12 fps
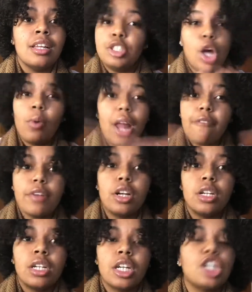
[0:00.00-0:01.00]
Don't ever.
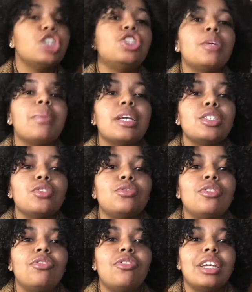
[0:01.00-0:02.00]
Because your best
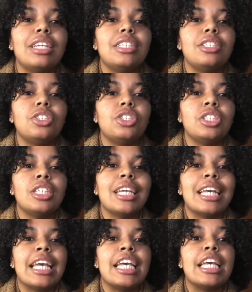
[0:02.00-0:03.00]
revenge
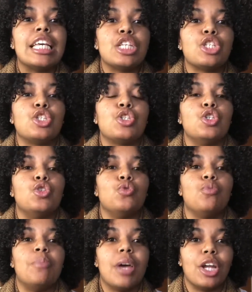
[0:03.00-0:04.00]
is to do
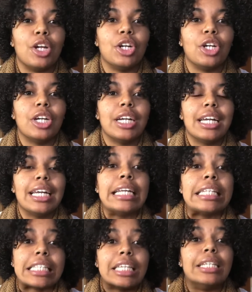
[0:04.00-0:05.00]
better,
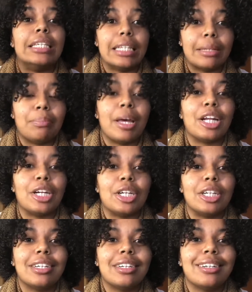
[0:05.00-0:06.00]
to look better,
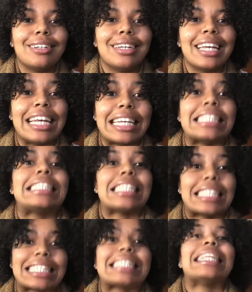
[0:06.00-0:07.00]
and
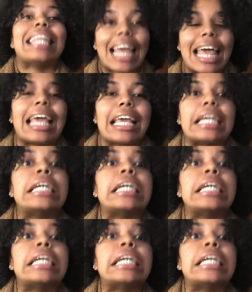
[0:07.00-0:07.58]
to slay.